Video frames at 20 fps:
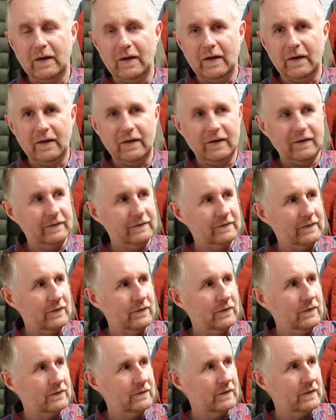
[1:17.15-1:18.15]
So
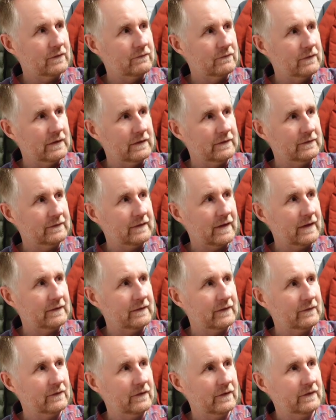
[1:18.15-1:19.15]
it's going to really stand
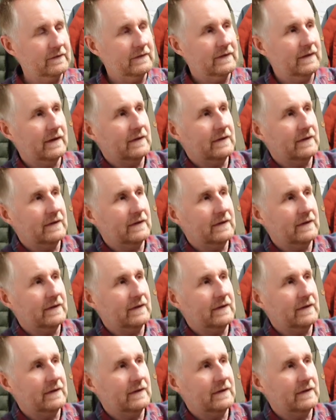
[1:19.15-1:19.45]
out nicely.